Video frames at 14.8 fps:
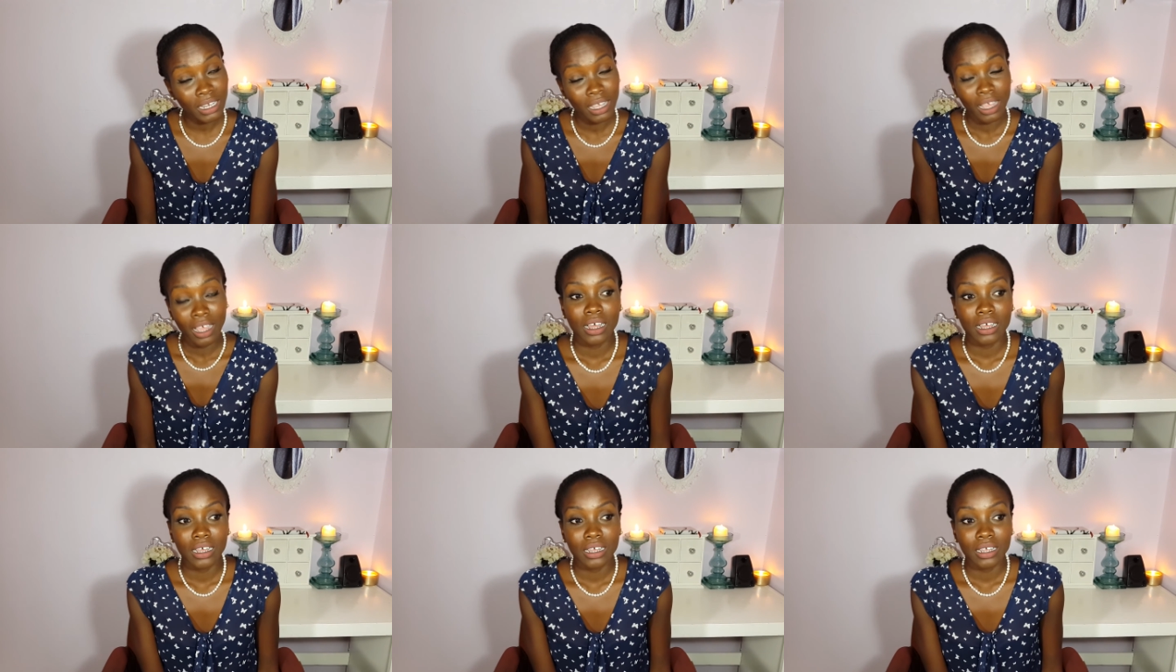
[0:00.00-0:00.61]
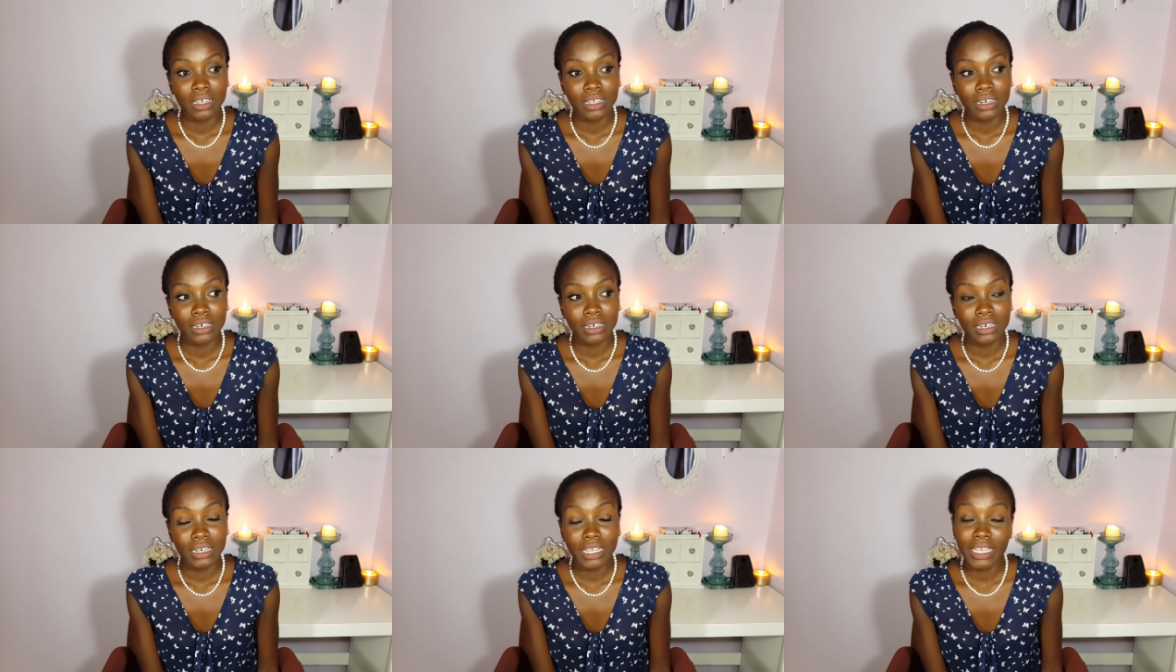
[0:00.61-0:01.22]

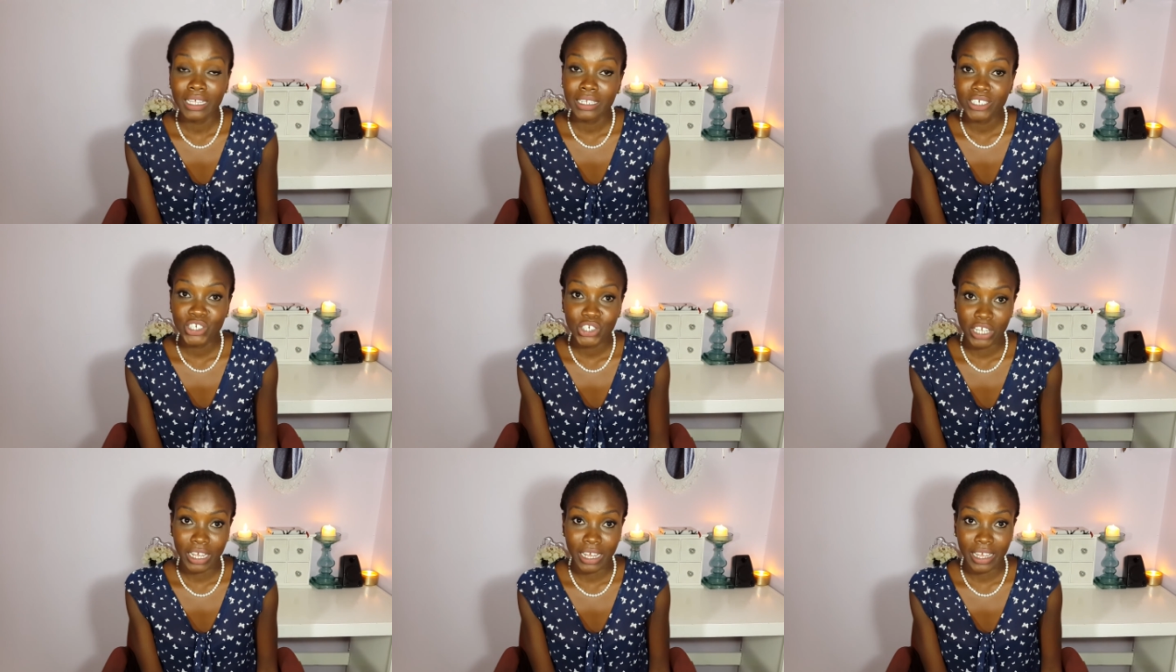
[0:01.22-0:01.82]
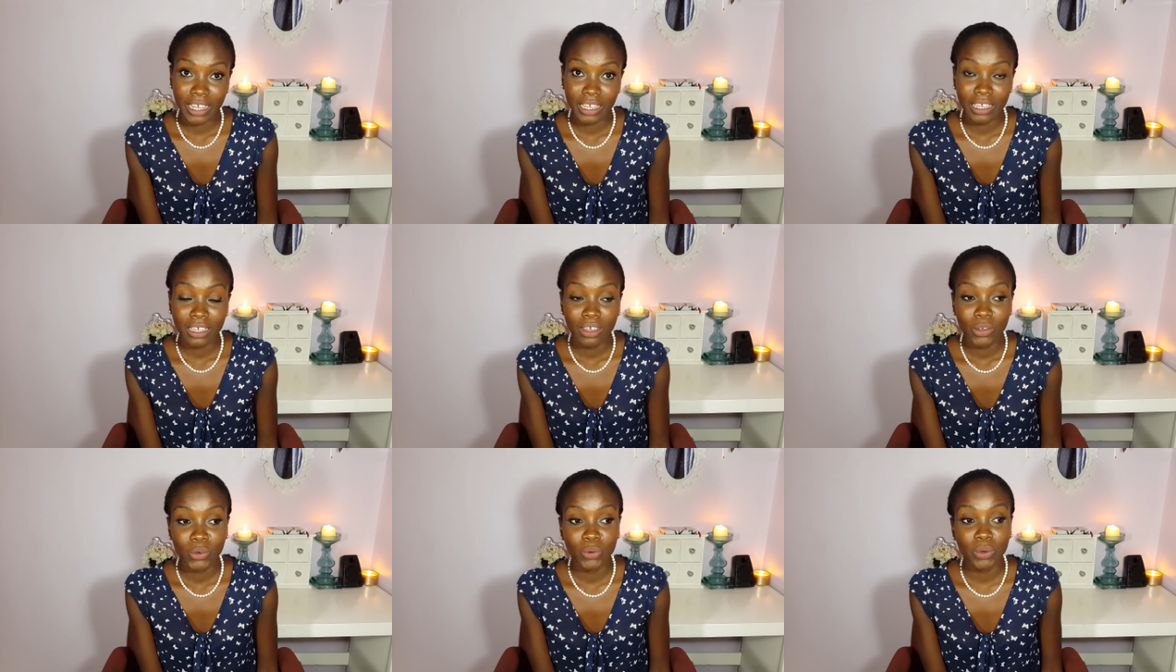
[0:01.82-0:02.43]
an English guy
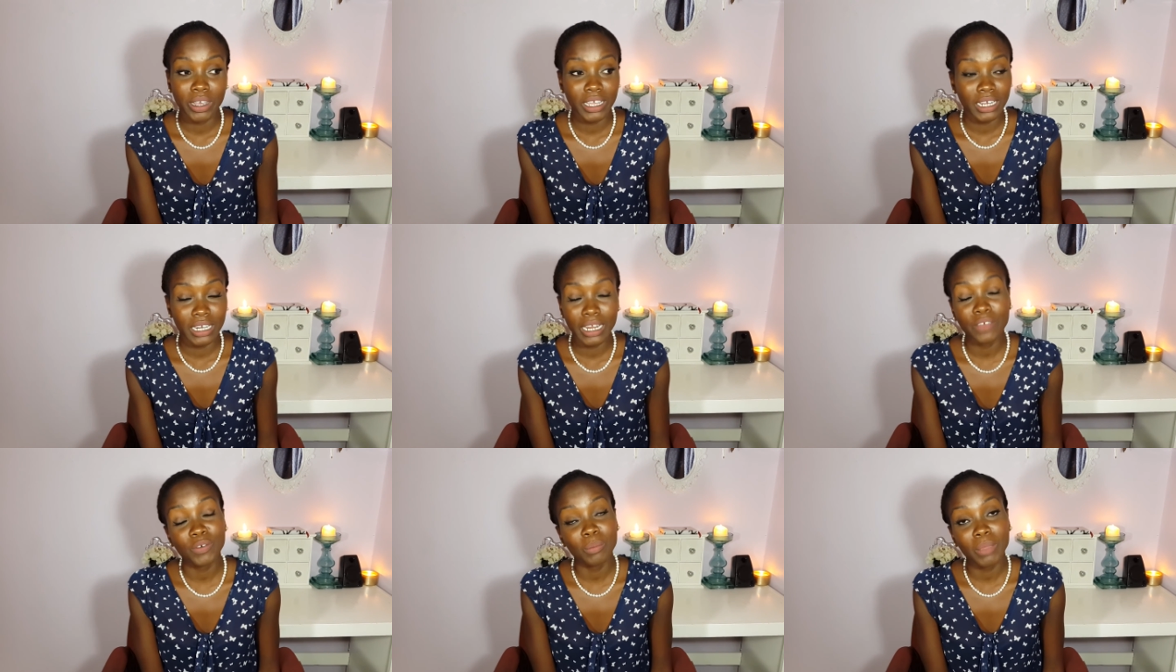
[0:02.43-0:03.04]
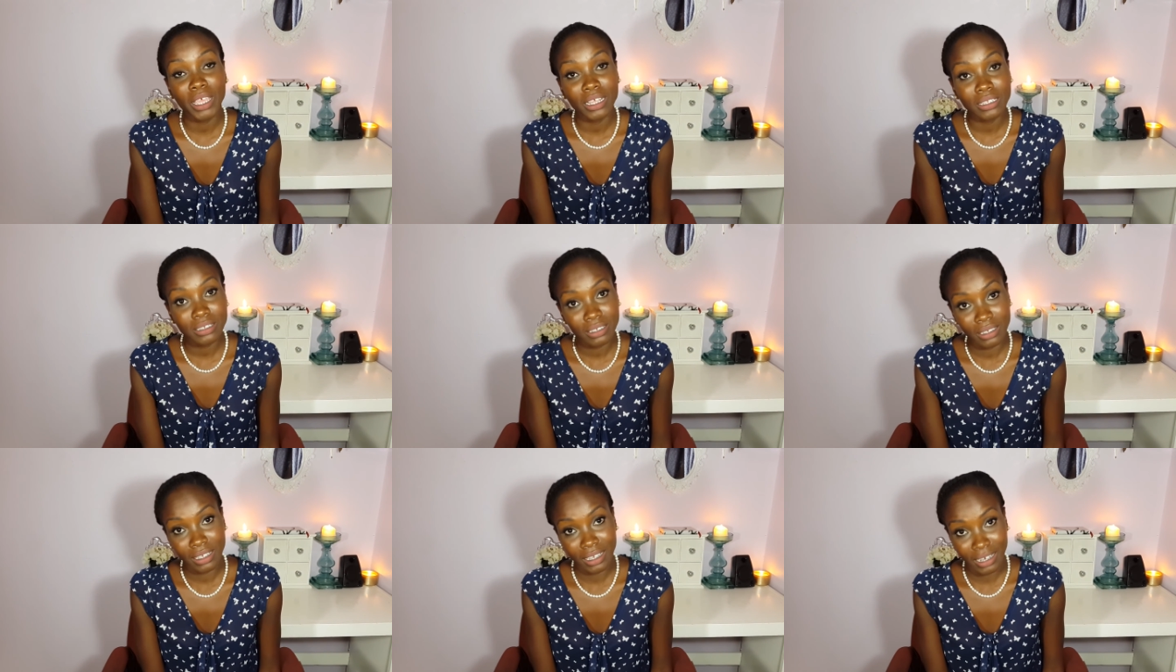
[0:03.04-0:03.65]
who I had never met
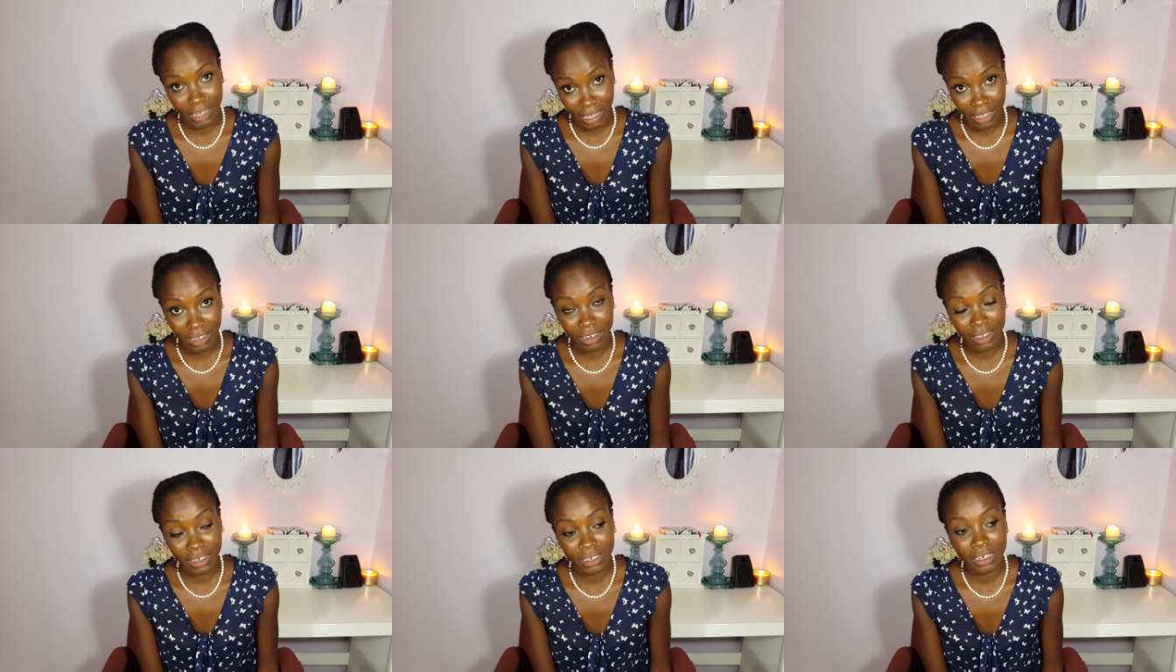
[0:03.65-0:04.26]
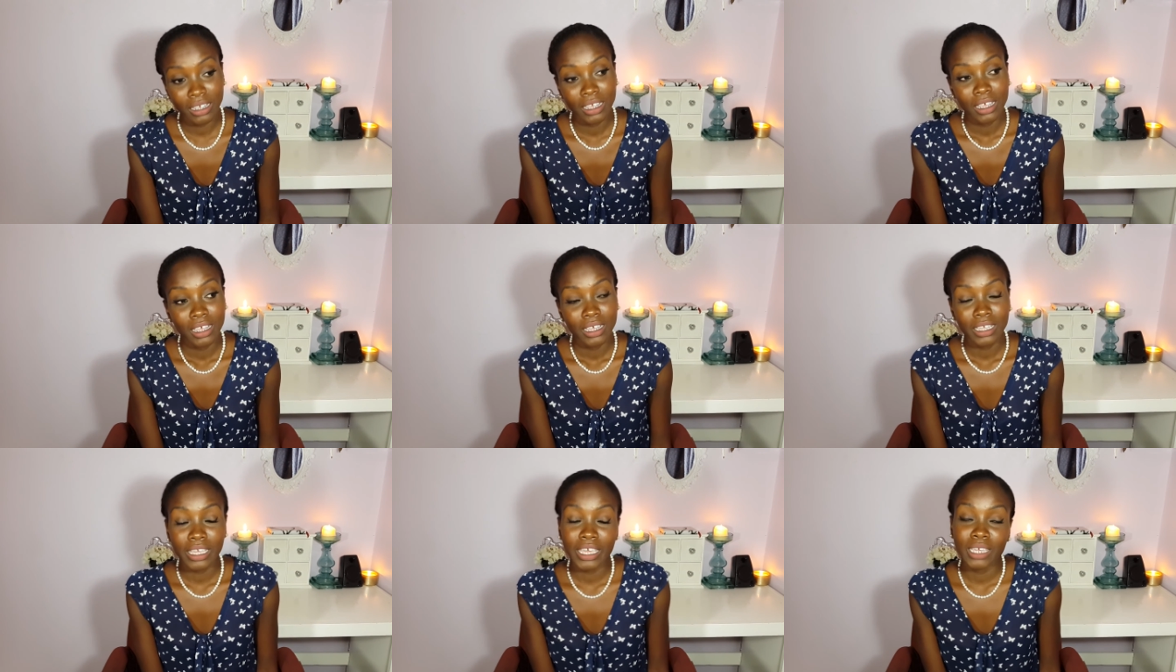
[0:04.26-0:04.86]
in England
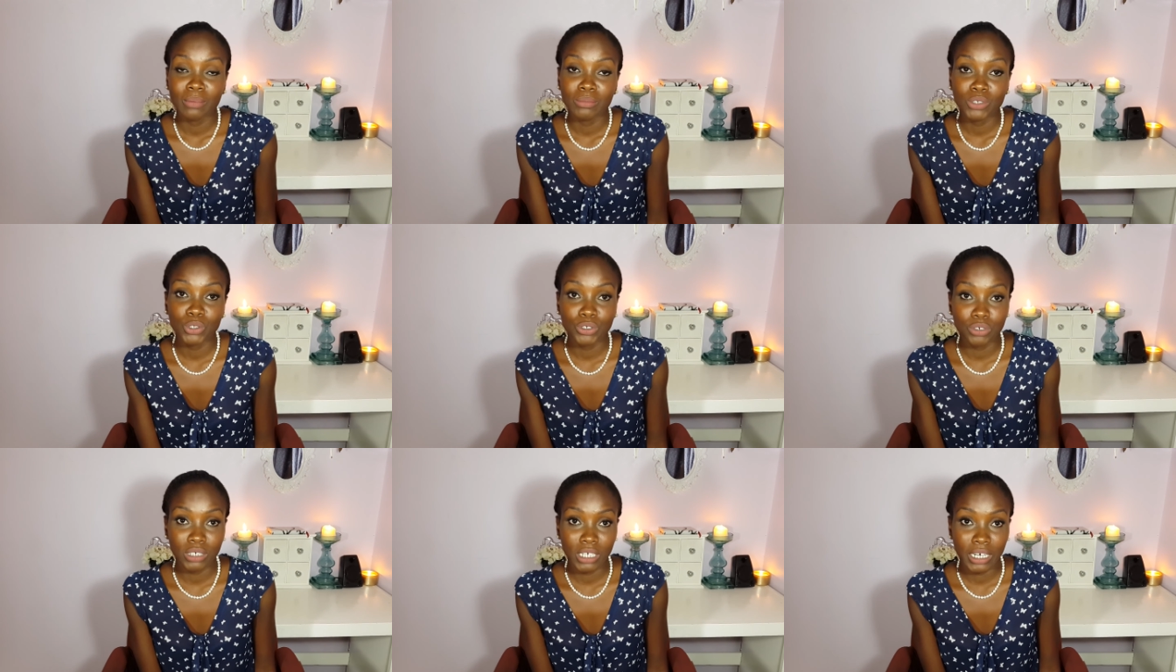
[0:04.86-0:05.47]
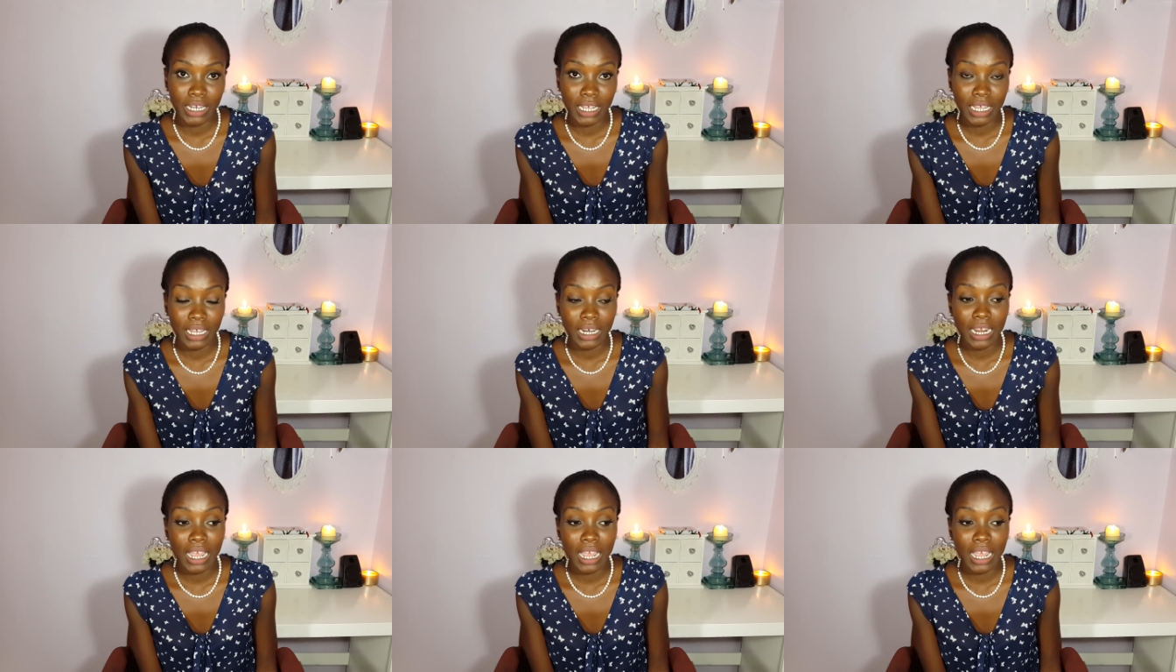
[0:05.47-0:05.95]
came to Trinidad,